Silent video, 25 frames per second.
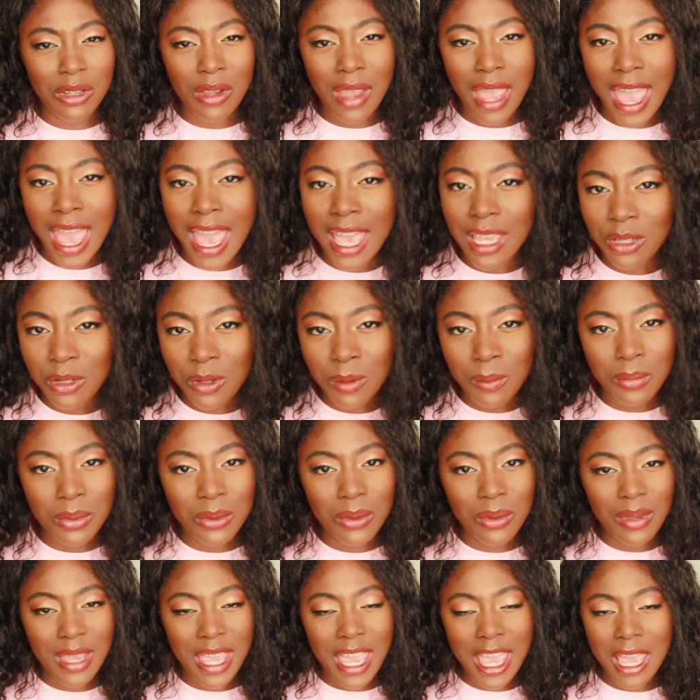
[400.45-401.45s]
you're at your
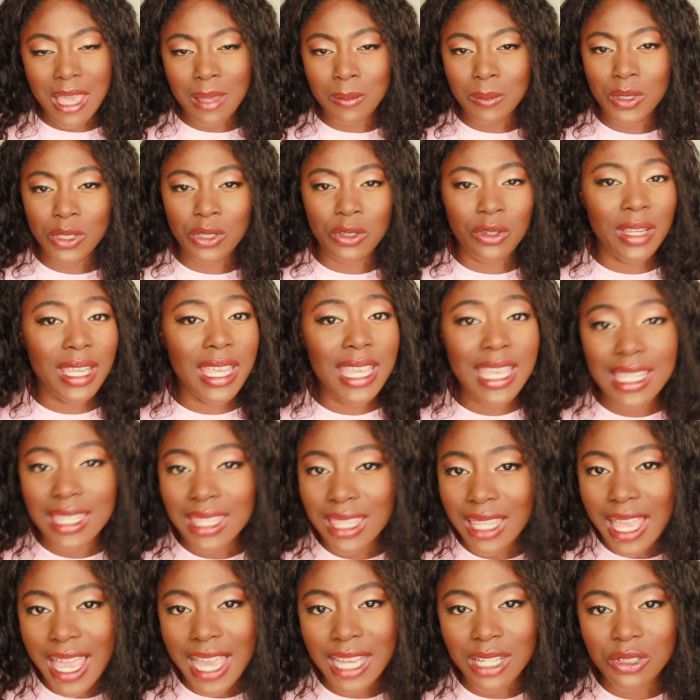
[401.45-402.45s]
boot camps, you're
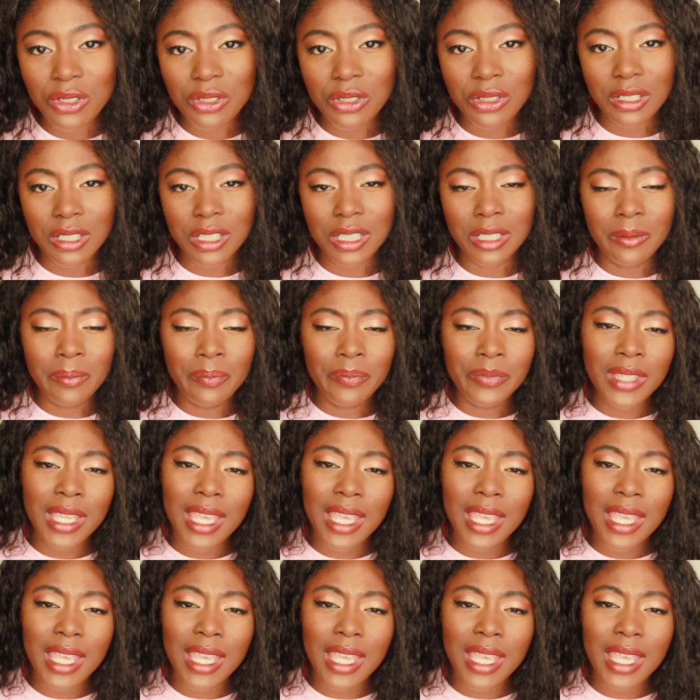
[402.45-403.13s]
in lecture,